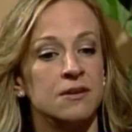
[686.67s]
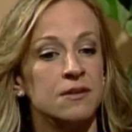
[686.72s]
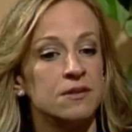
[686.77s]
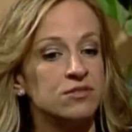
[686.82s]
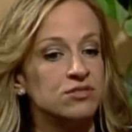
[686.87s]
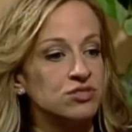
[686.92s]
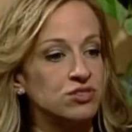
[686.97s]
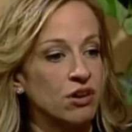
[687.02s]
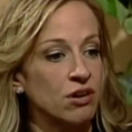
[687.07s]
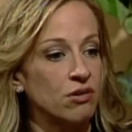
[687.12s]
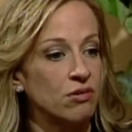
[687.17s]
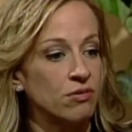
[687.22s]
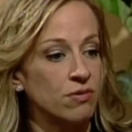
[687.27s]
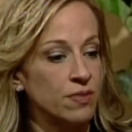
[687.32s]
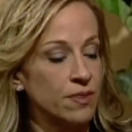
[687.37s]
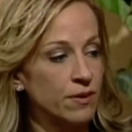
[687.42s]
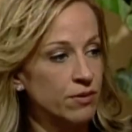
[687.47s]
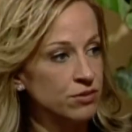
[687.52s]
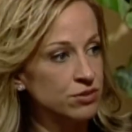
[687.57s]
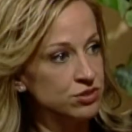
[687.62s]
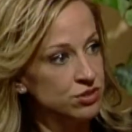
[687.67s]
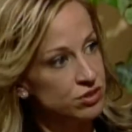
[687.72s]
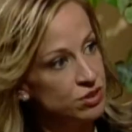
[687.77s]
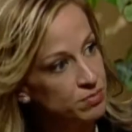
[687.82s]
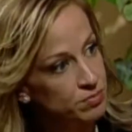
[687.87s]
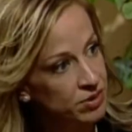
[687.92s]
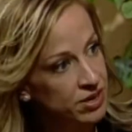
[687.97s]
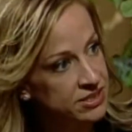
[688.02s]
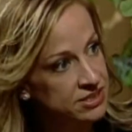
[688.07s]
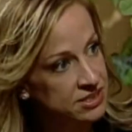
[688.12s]
So those are the
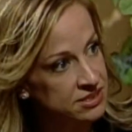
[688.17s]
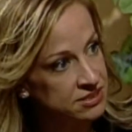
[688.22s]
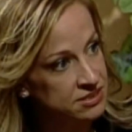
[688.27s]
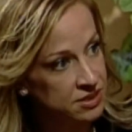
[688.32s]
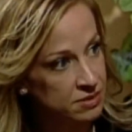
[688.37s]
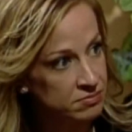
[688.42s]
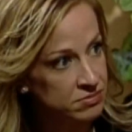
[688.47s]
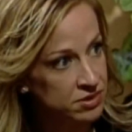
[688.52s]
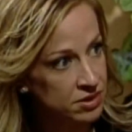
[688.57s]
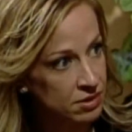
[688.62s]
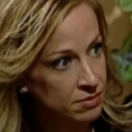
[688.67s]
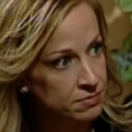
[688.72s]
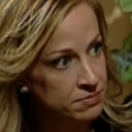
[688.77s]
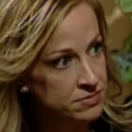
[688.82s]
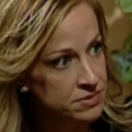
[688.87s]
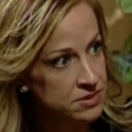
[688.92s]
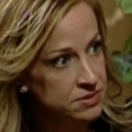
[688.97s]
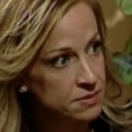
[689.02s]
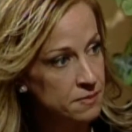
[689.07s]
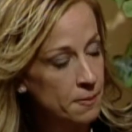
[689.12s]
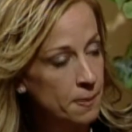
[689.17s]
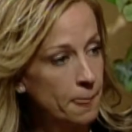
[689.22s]
present symptoms.